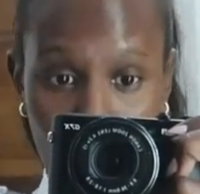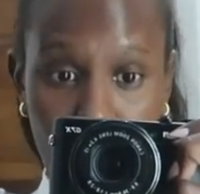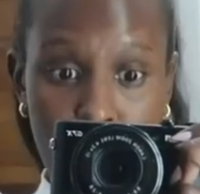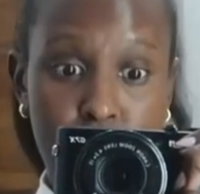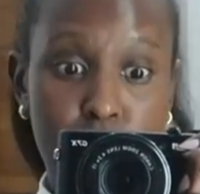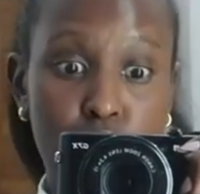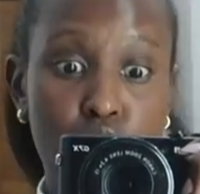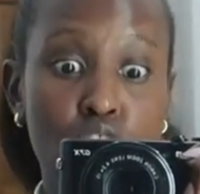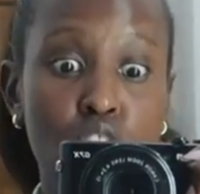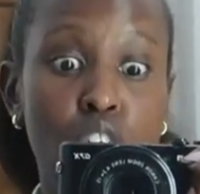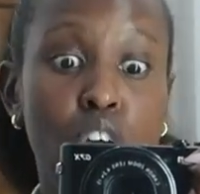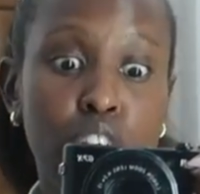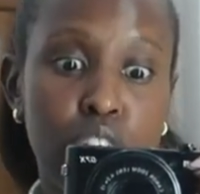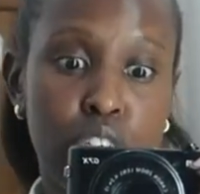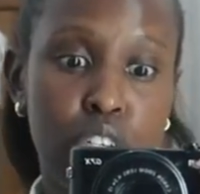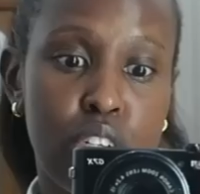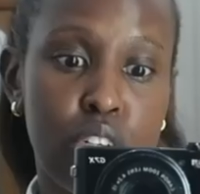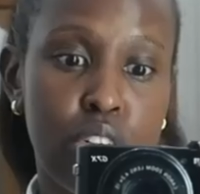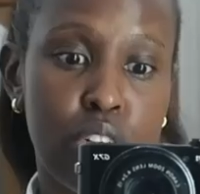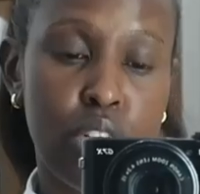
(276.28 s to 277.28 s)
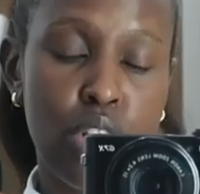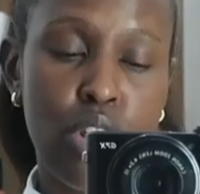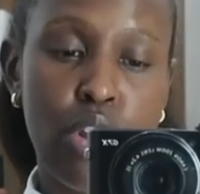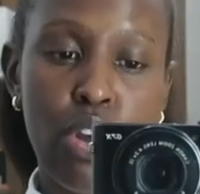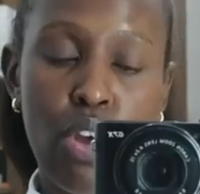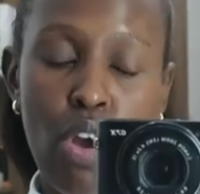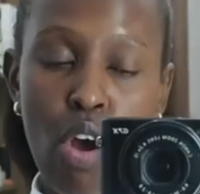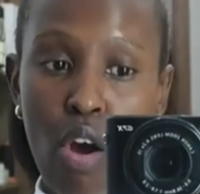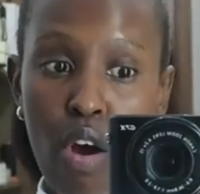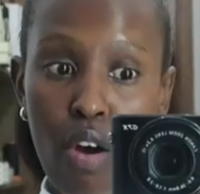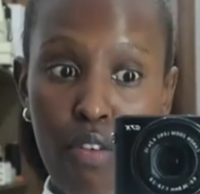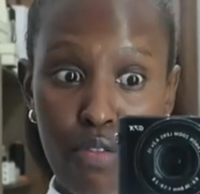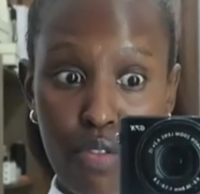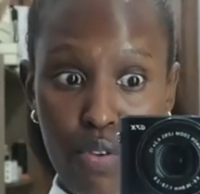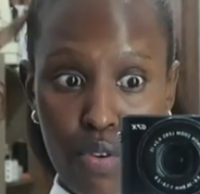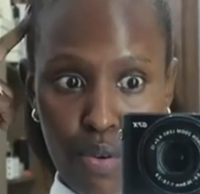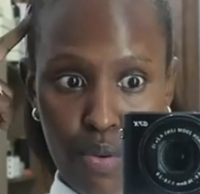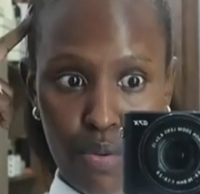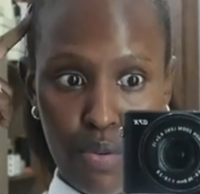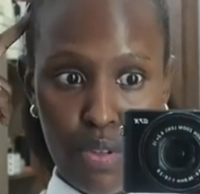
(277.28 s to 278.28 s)
We have a lot of
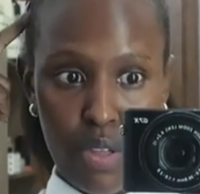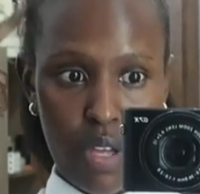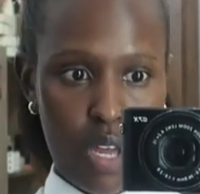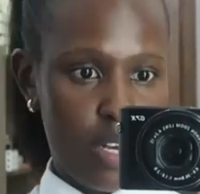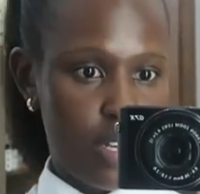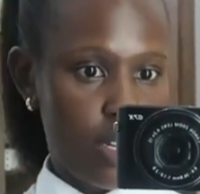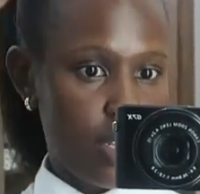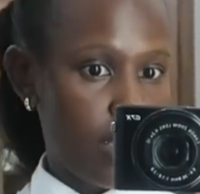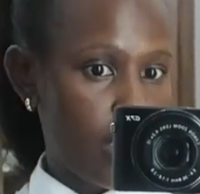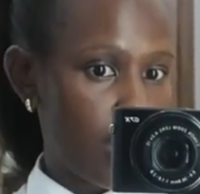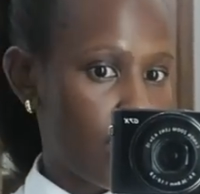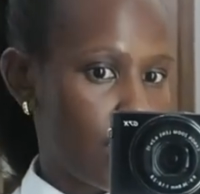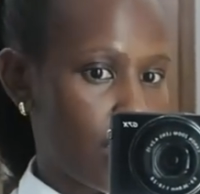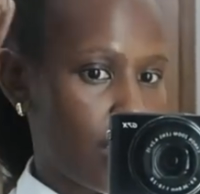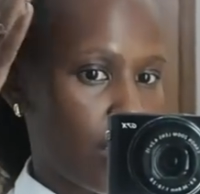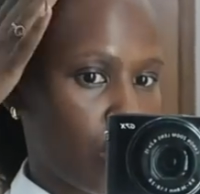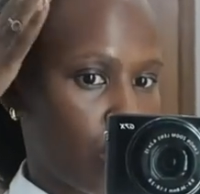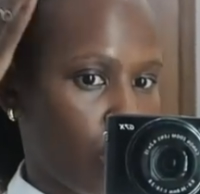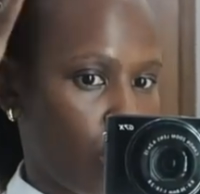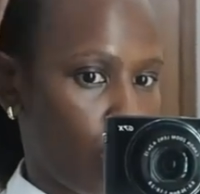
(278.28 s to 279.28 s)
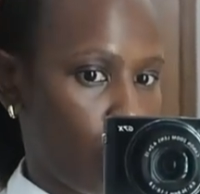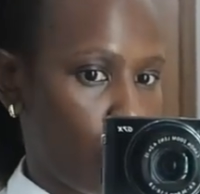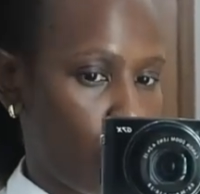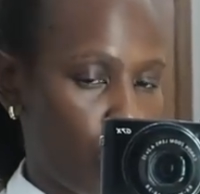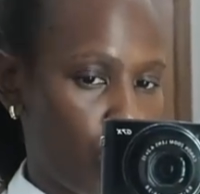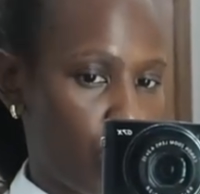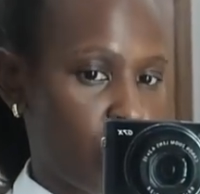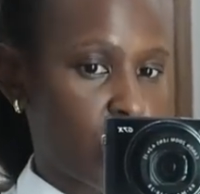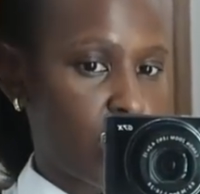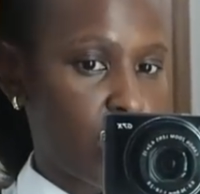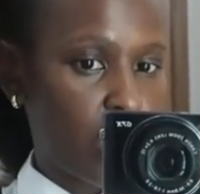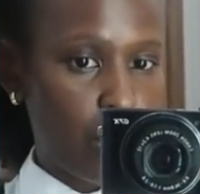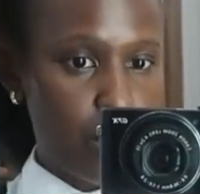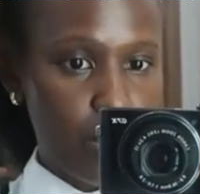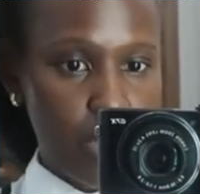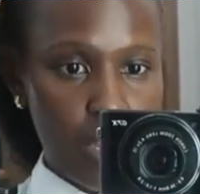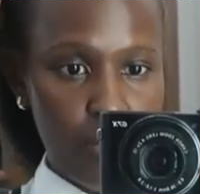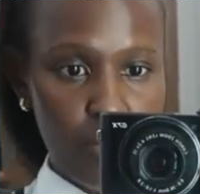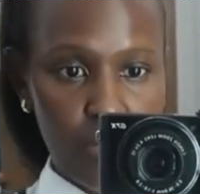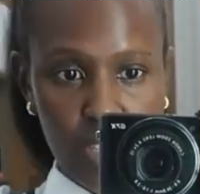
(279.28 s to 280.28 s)
growth under this, so we're just
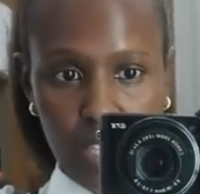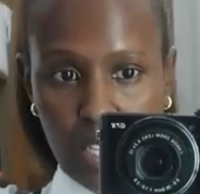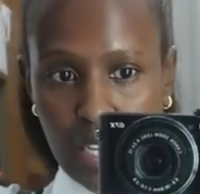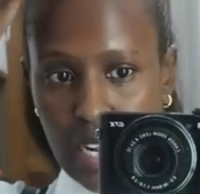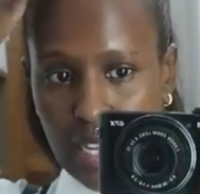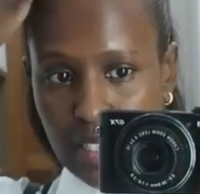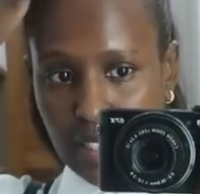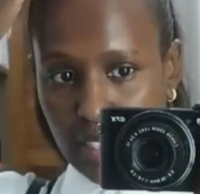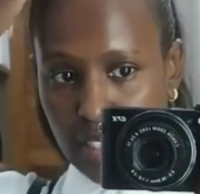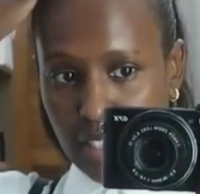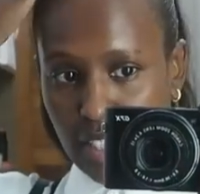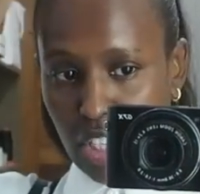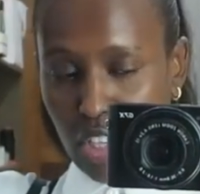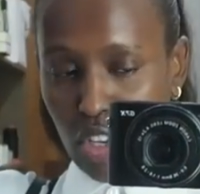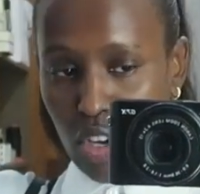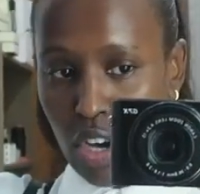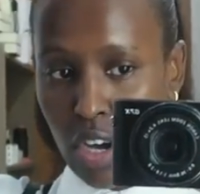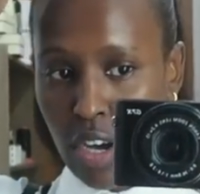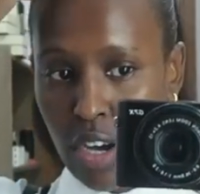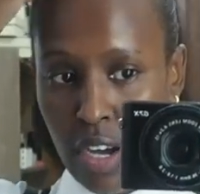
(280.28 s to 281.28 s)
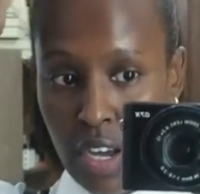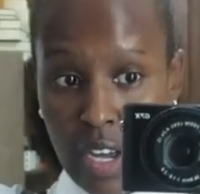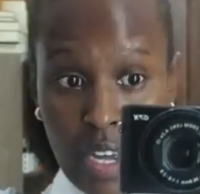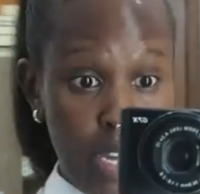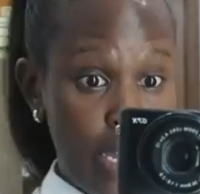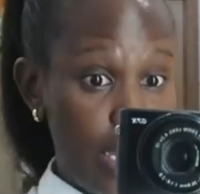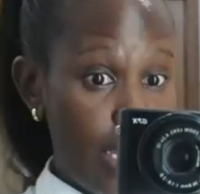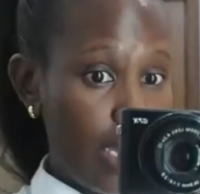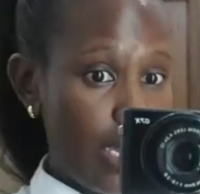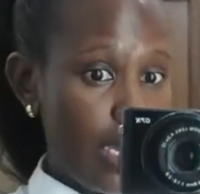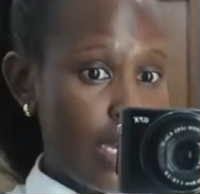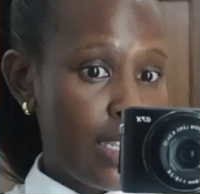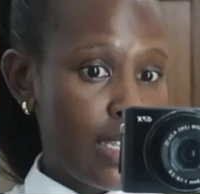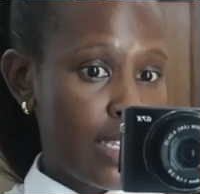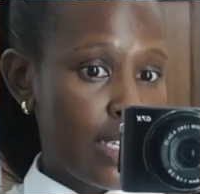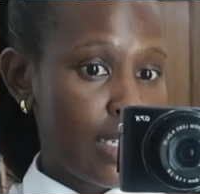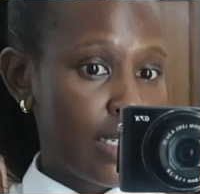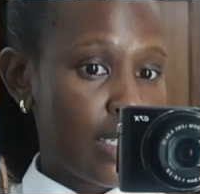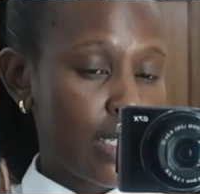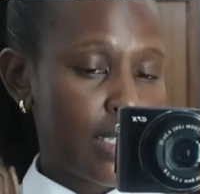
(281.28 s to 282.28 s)
keeping everything nice and secure in
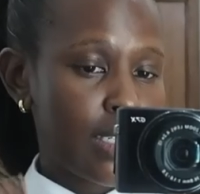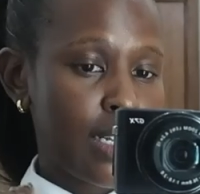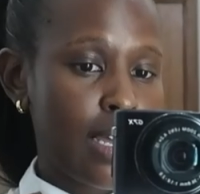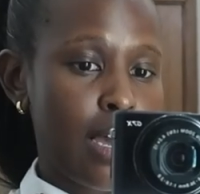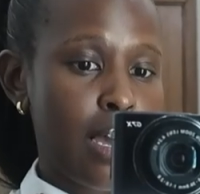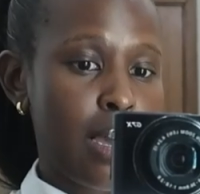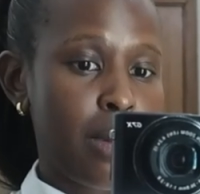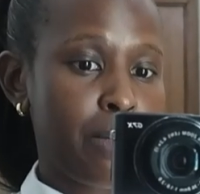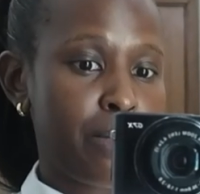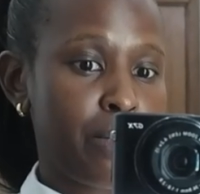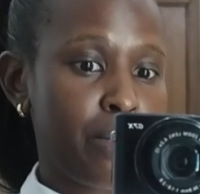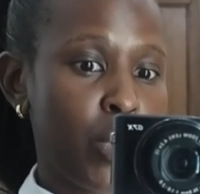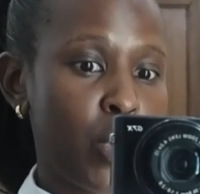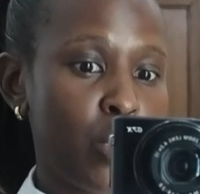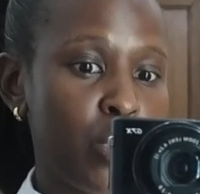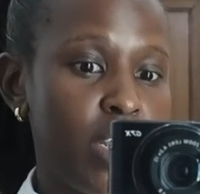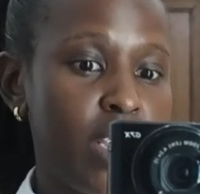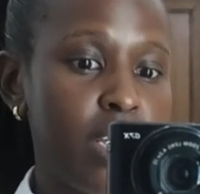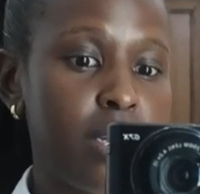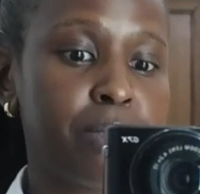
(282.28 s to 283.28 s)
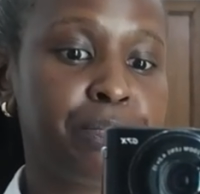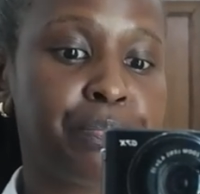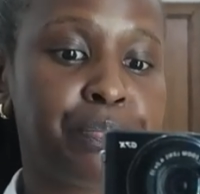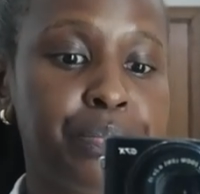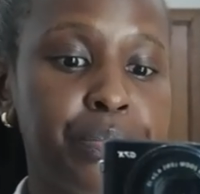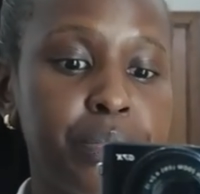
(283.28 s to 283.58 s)
this pony.